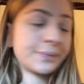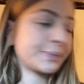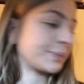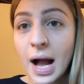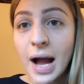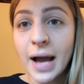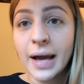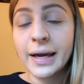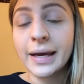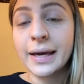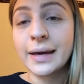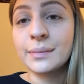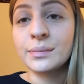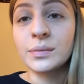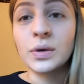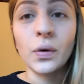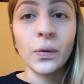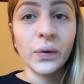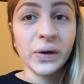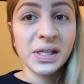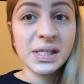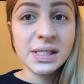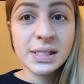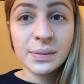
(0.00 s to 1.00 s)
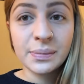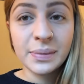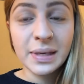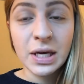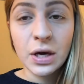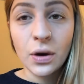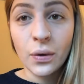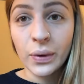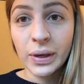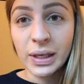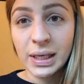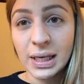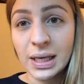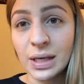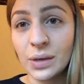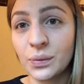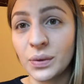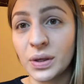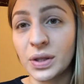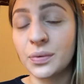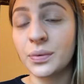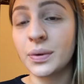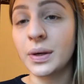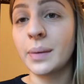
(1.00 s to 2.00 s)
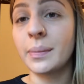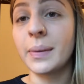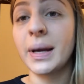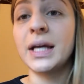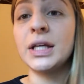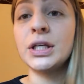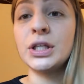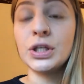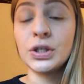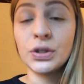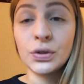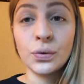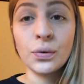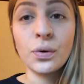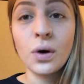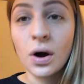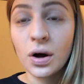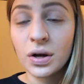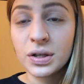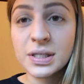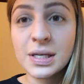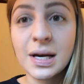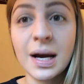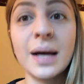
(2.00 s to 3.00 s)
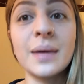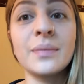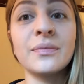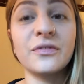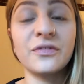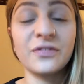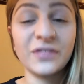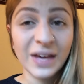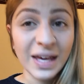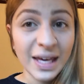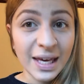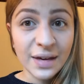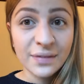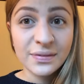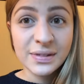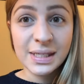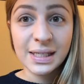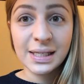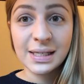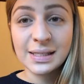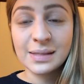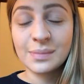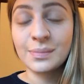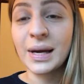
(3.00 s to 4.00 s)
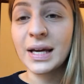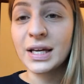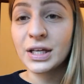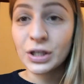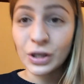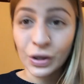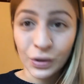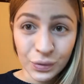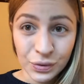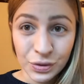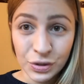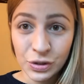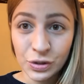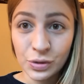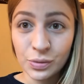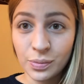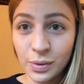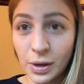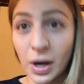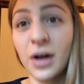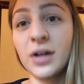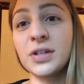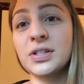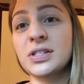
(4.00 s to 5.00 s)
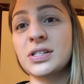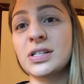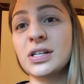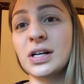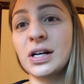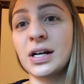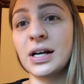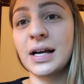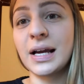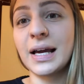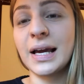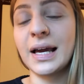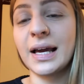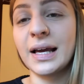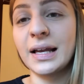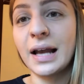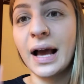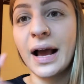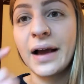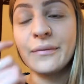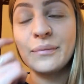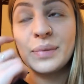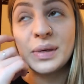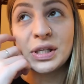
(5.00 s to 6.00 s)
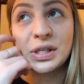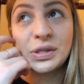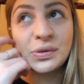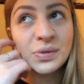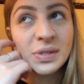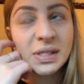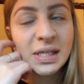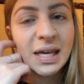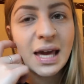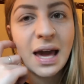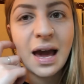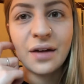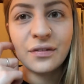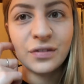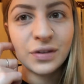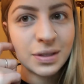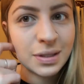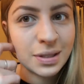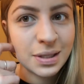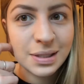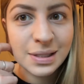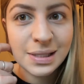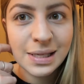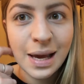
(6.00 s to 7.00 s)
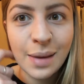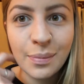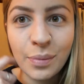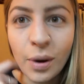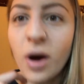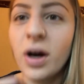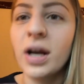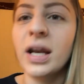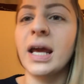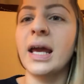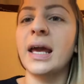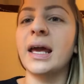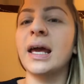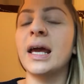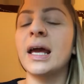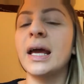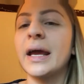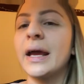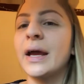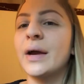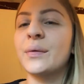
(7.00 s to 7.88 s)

I am going to be going in with one of my new all-time faves. It is my go-to bronzer, and I've been using it ever since I bought it.